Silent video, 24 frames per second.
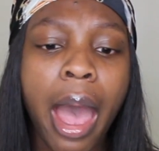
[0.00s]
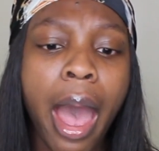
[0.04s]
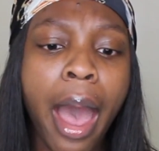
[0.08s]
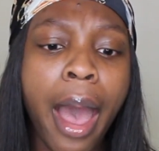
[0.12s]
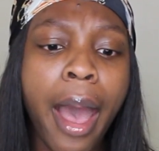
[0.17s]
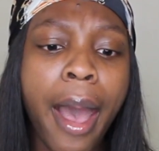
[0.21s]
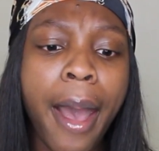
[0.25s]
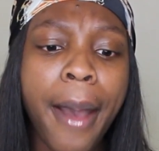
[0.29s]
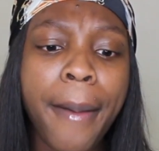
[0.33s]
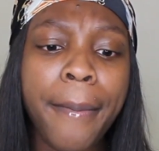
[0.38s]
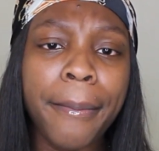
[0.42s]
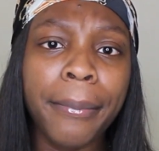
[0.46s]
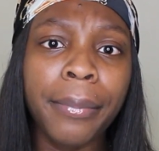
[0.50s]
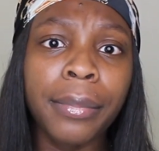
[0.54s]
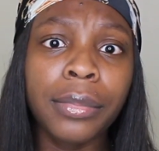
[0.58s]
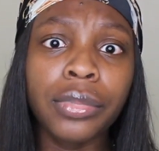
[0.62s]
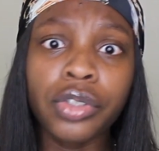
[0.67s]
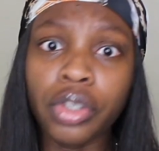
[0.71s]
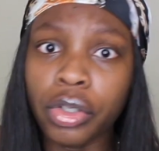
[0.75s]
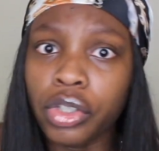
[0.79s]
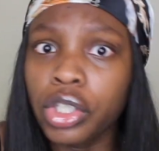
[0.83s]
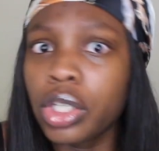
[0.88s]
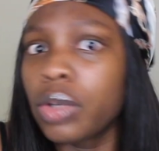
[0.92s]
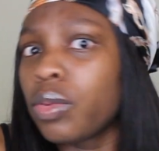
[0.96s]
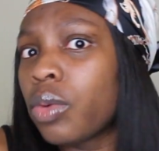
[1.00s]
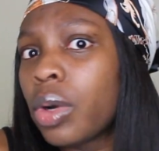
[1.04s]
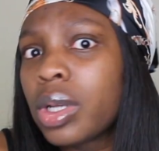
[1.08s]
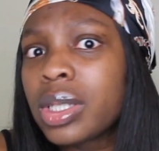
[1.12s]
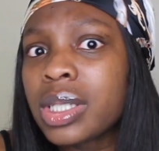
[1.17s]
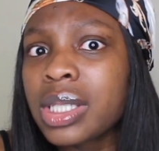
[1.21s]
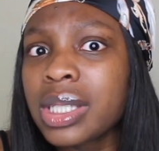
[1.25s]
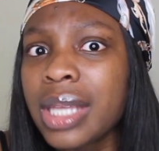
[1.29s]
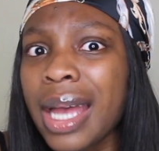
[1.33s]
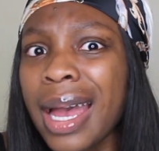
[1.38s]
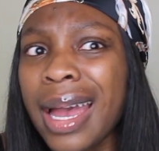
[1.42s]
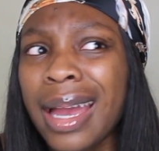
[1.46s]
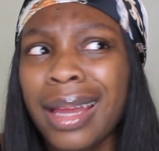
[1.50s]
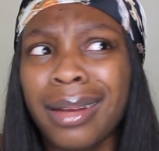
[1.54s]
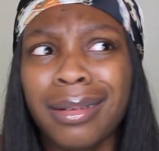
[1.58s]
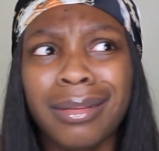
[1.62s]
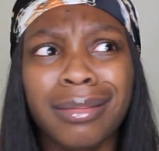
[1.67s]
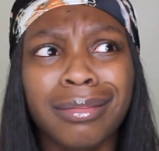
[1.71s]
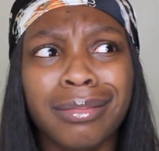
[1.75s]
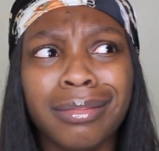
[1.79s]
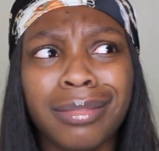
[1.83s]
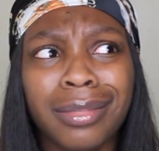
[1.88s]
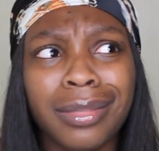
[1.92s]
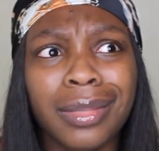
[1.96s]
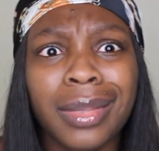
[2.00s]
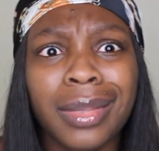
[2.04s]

So she wants that, and